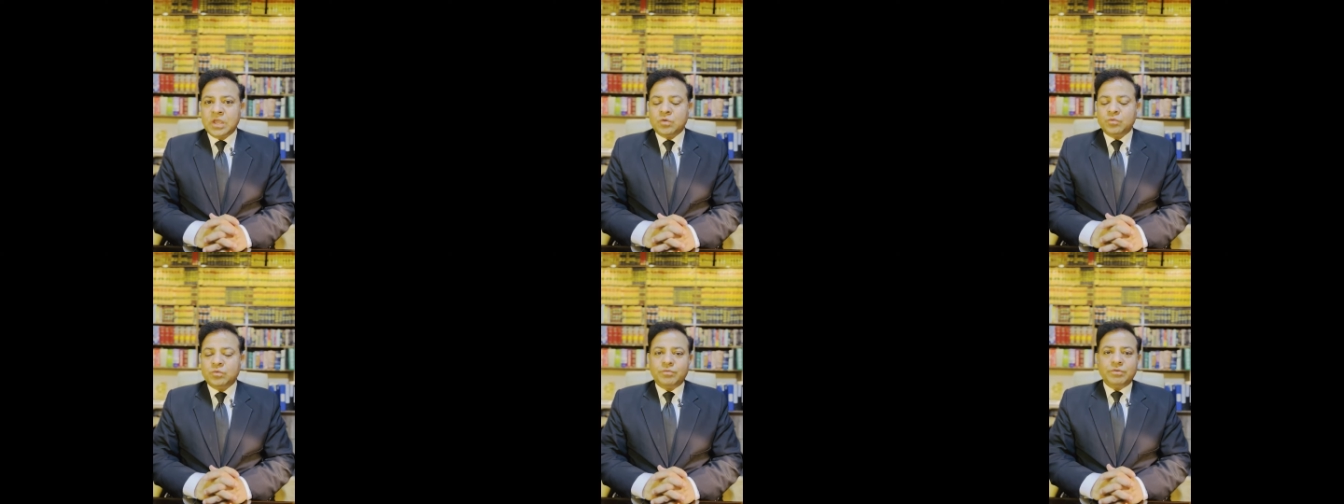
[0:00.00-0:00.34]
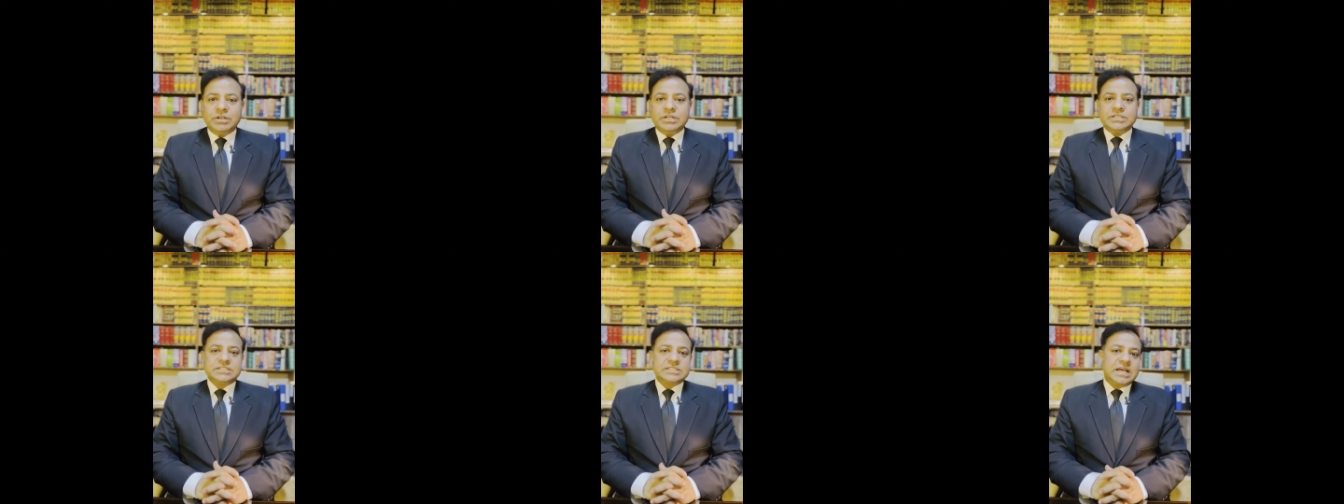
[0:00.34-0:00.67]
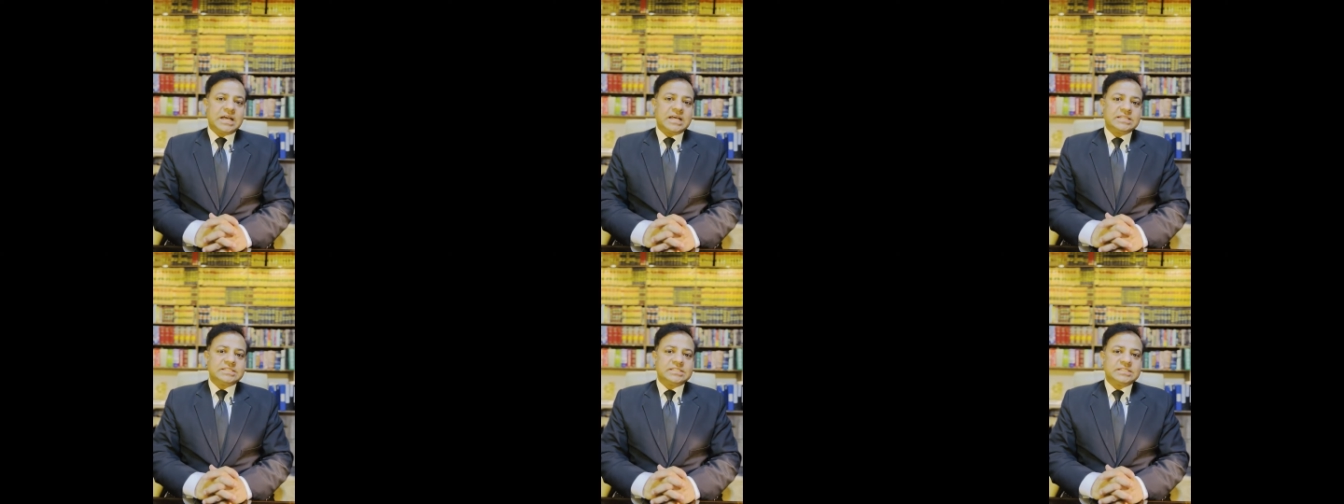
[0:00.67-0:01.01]
we will
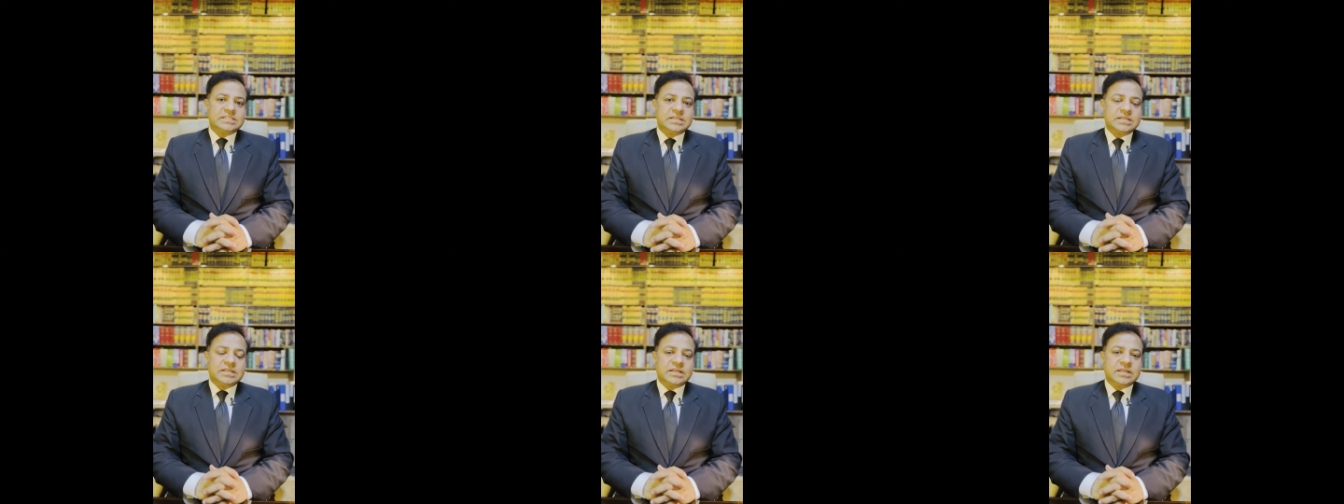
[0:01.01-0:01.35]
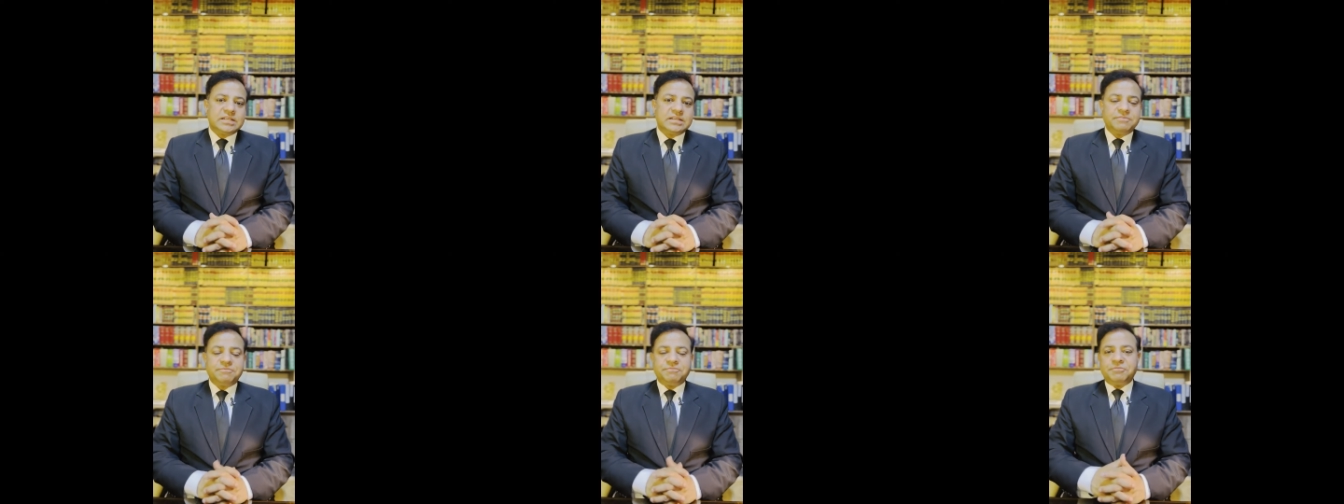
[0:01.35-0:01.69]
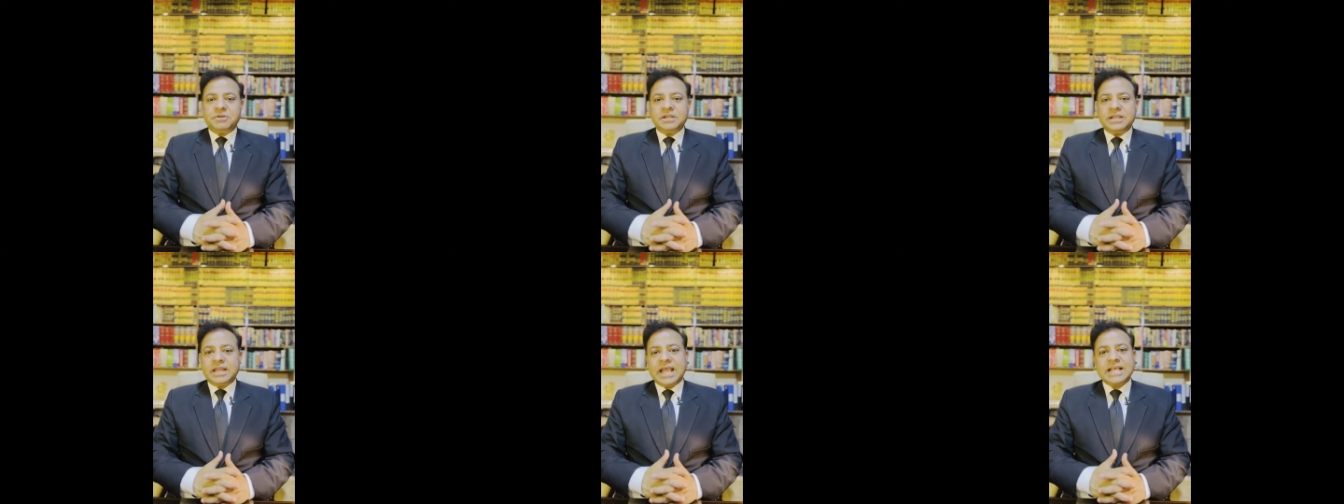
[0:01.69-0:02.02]
discuss
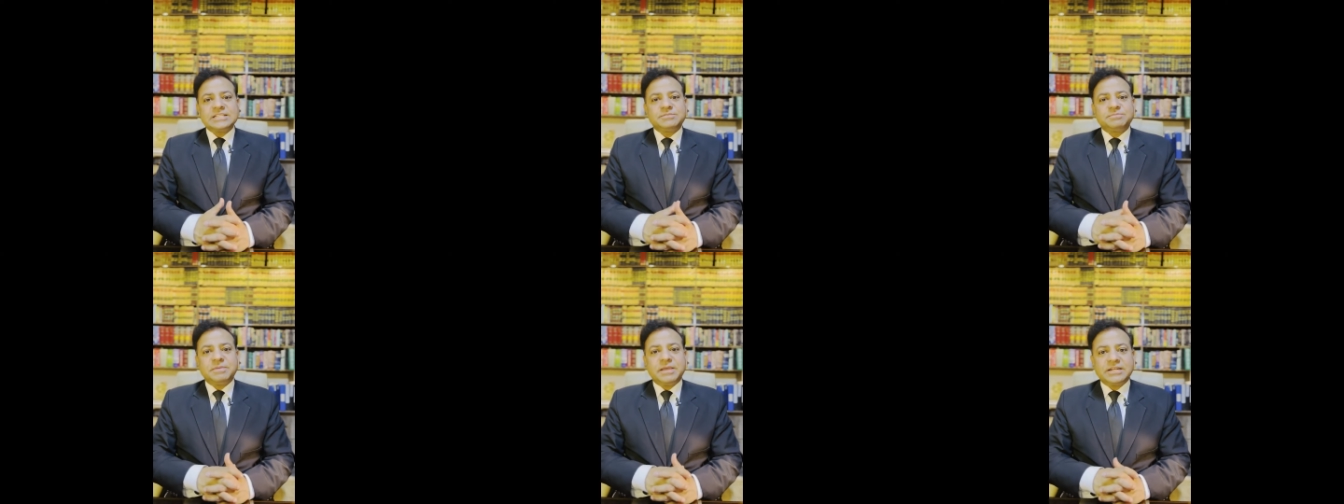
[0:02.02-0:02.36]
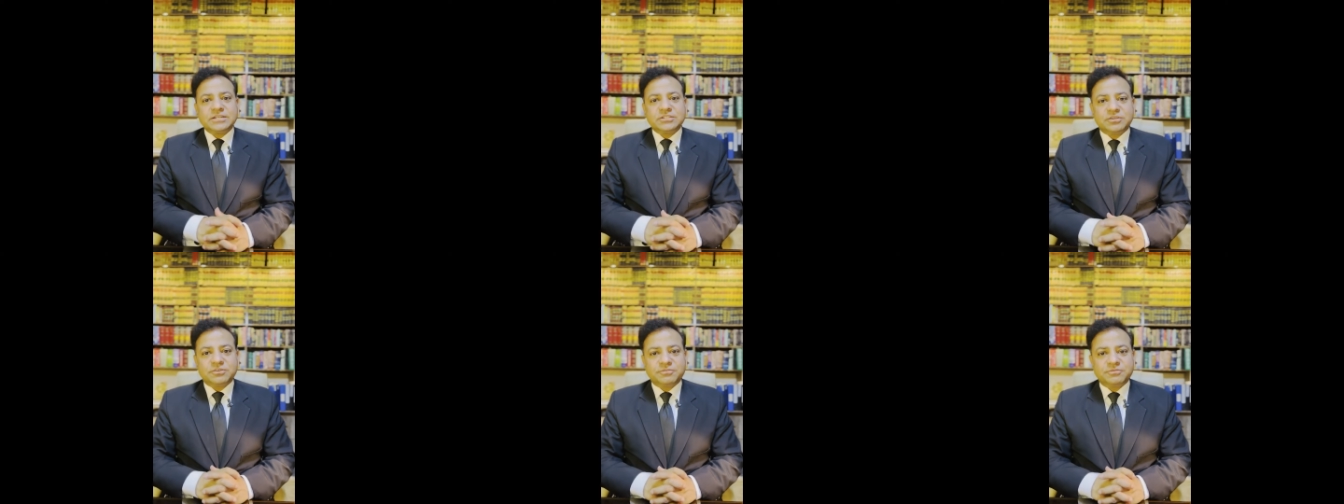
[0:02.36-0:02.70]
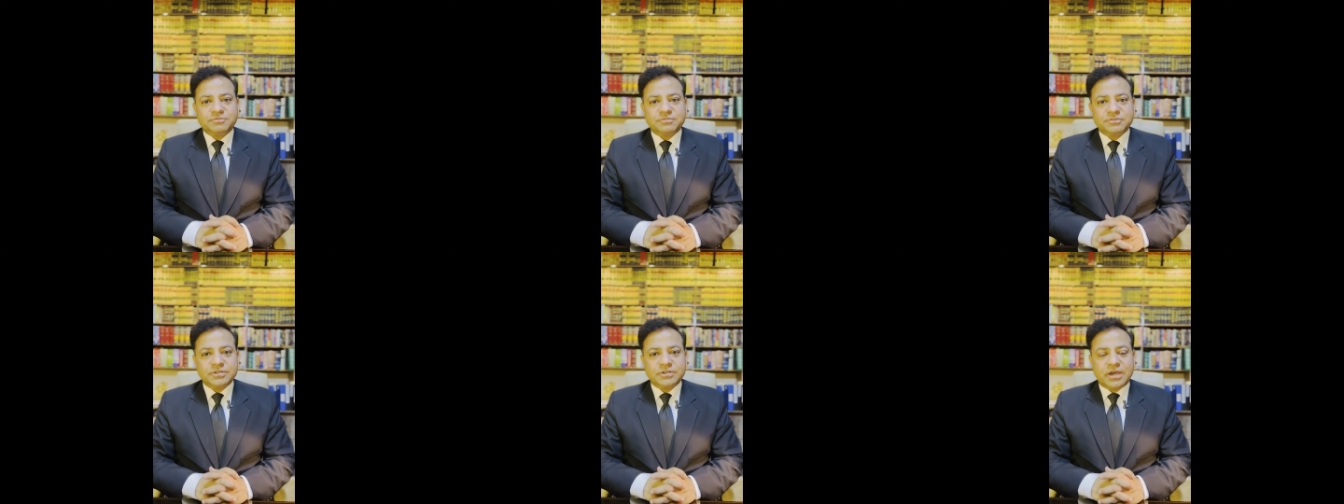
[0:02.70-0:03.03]
different aspects of
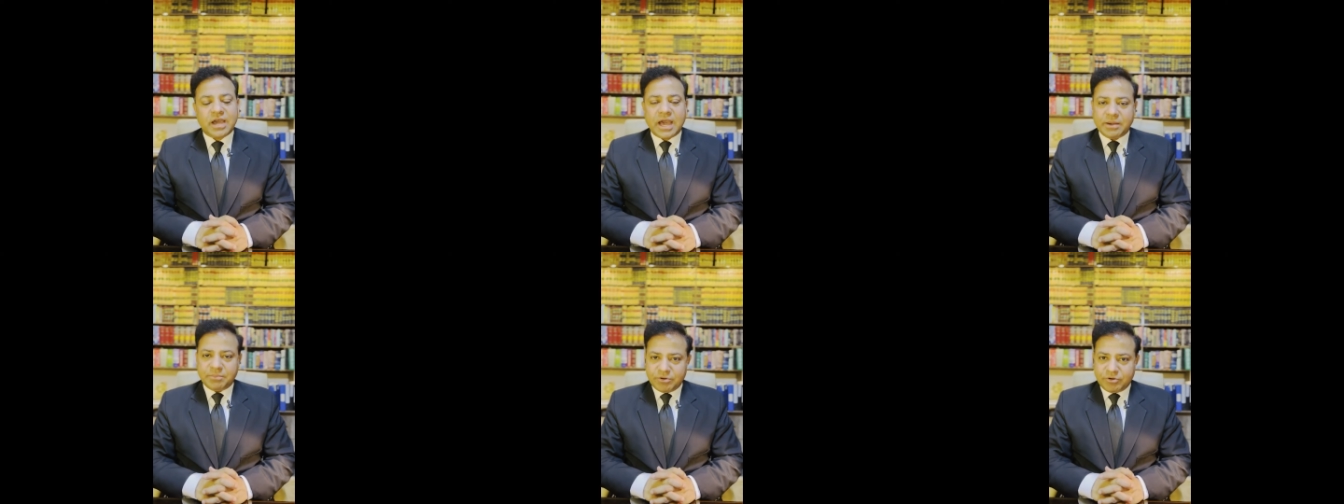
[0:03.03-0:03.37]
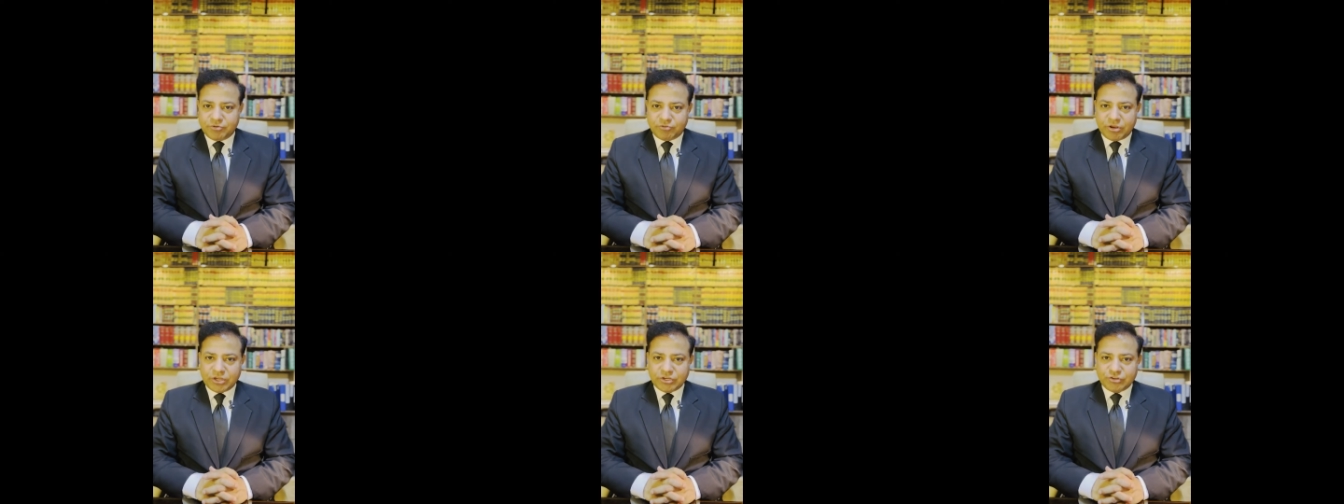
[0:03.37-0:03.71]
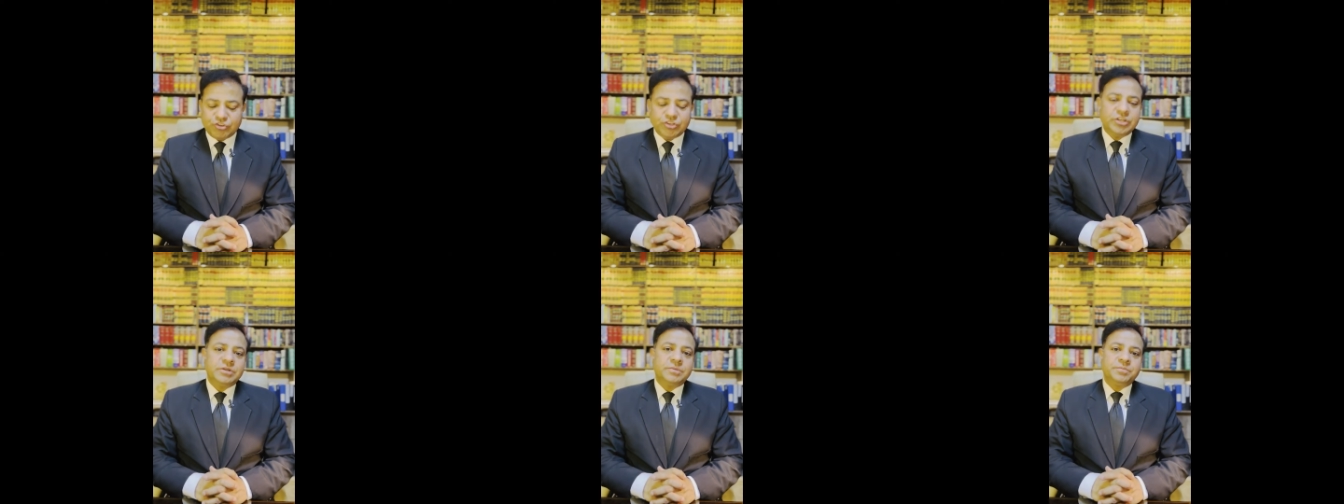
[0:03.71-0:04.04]

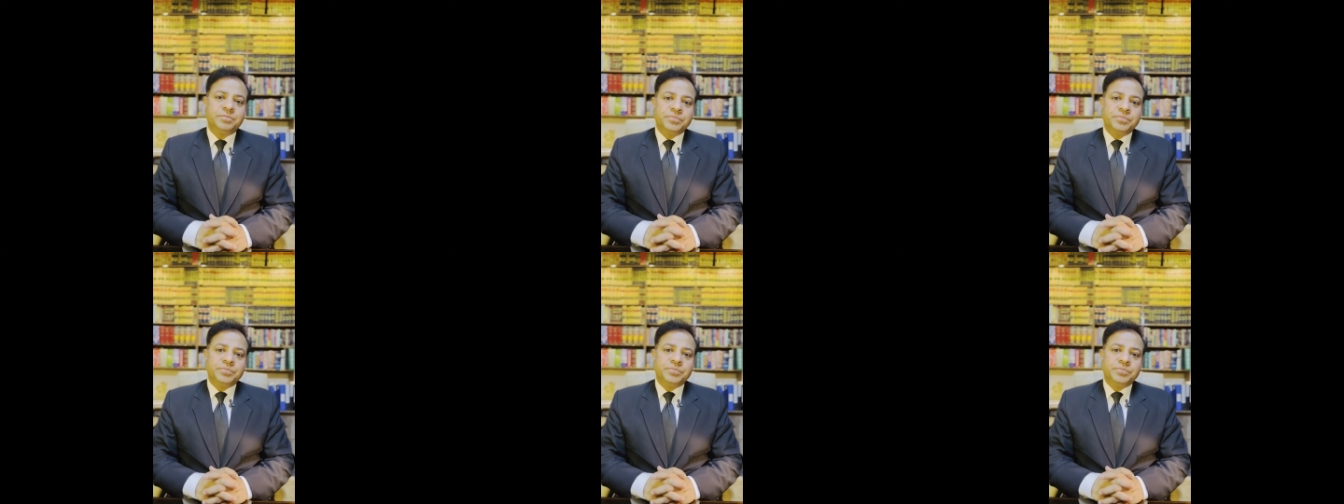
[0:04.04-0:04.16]
arbitration,